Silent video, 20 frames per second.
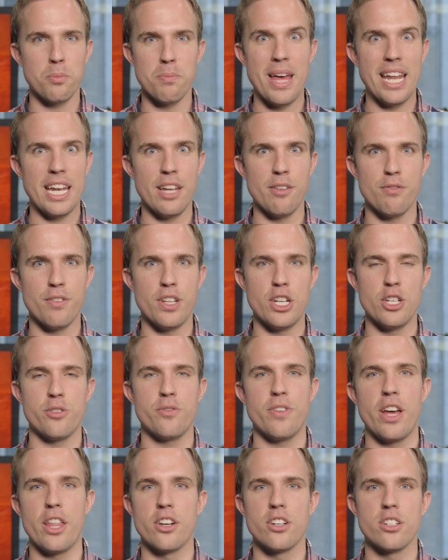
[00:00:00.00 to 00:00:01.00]
many Finnish
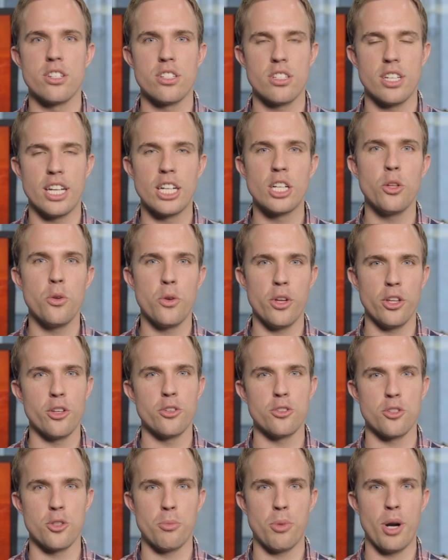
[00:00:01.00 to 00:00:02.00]
feathers, including
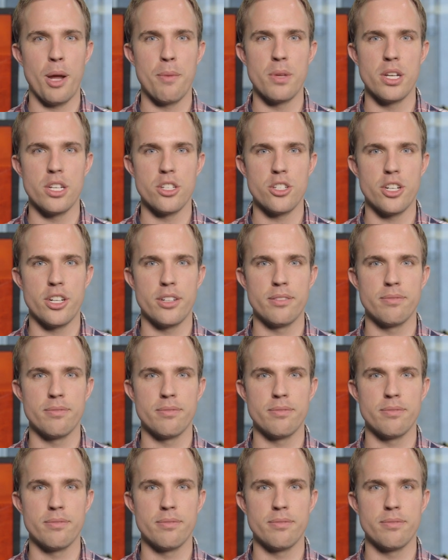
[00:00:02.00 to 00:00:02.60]
those of the Prime Minister.